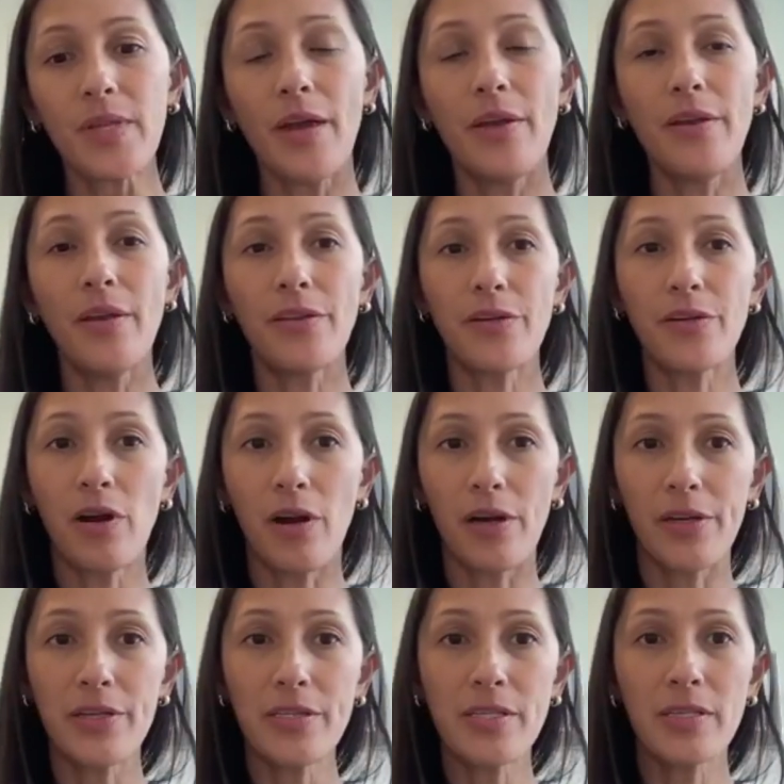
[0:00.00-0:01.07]
Another
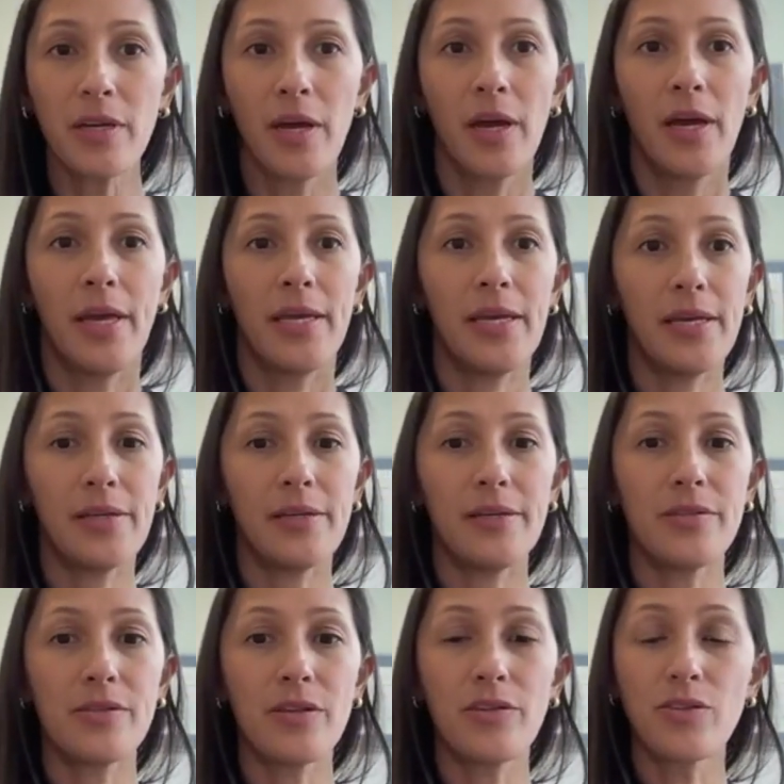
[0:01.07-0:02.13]
cause
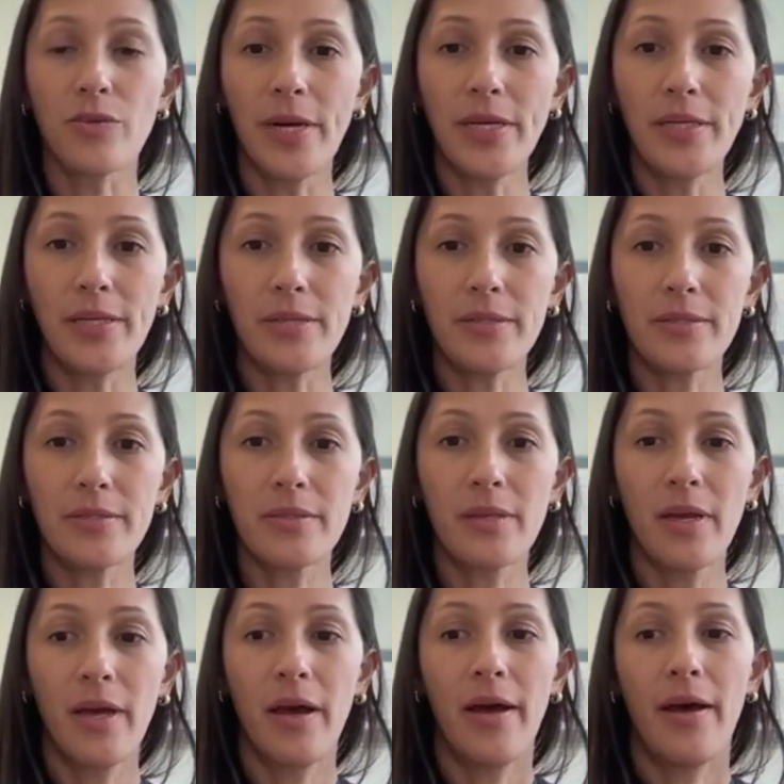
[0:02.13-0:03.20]
is dryness.
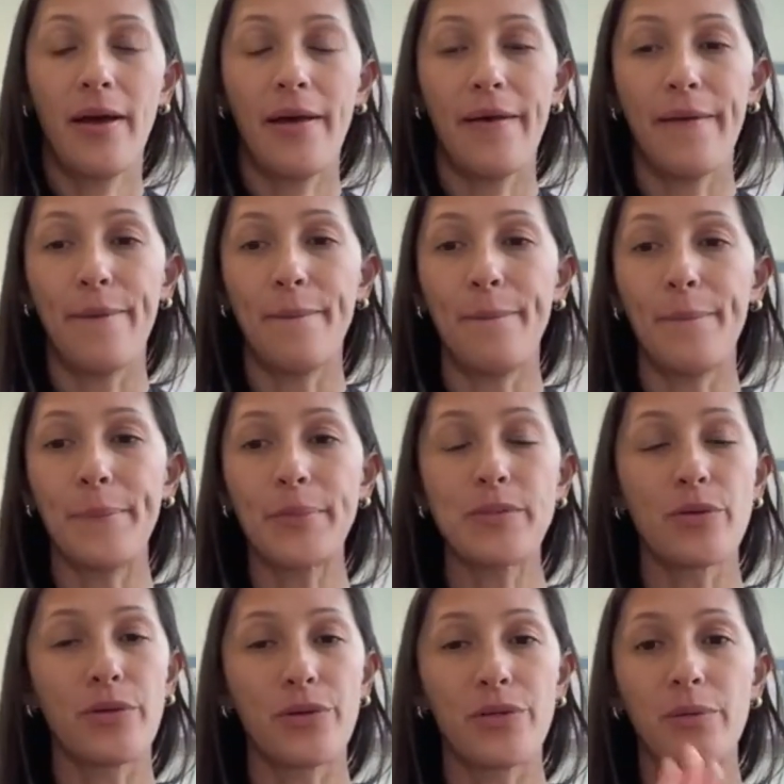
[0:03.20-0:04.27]

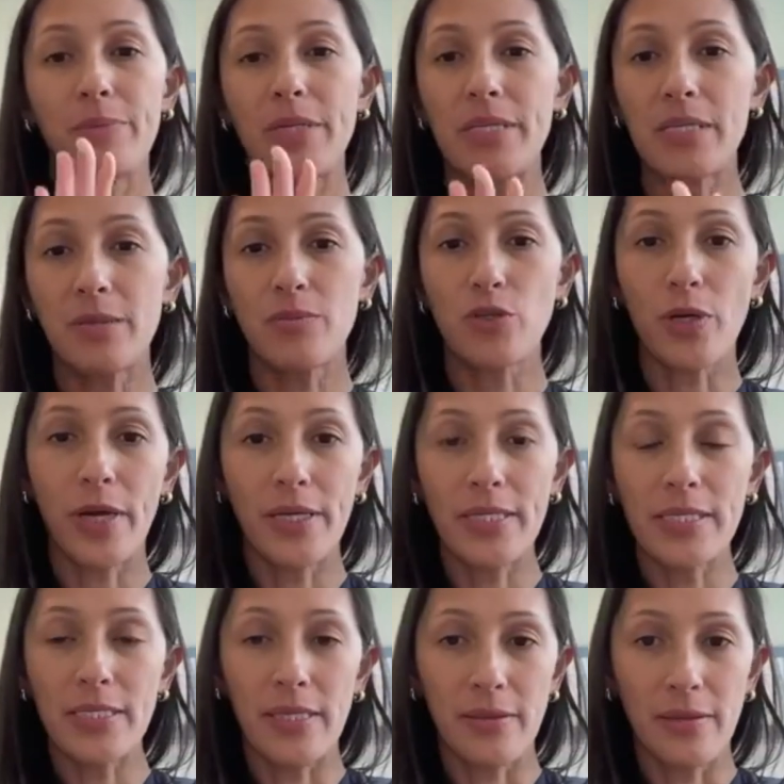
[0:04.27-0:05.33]
So there can be some
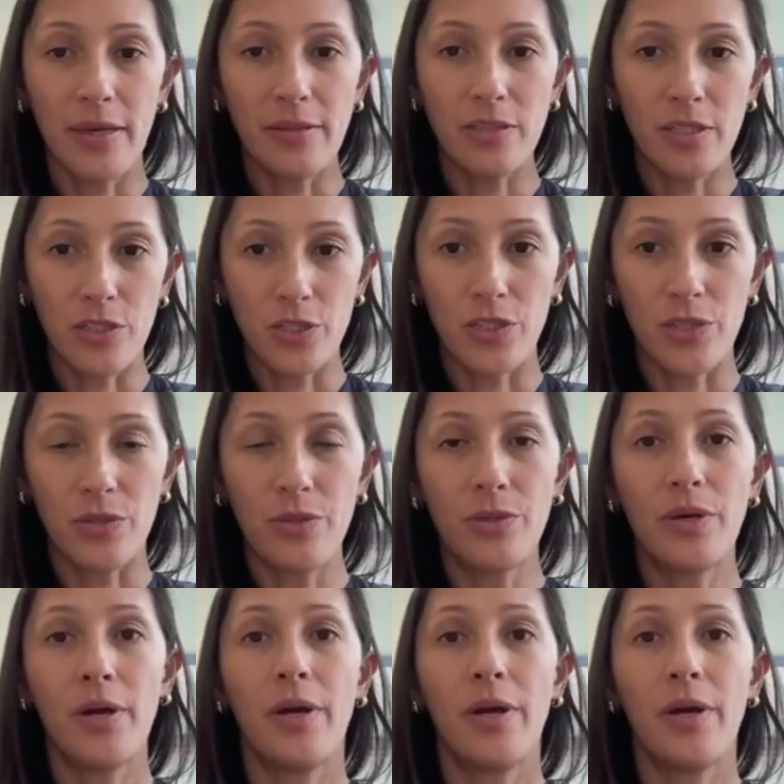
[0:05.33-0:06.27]
dryness in that tissue.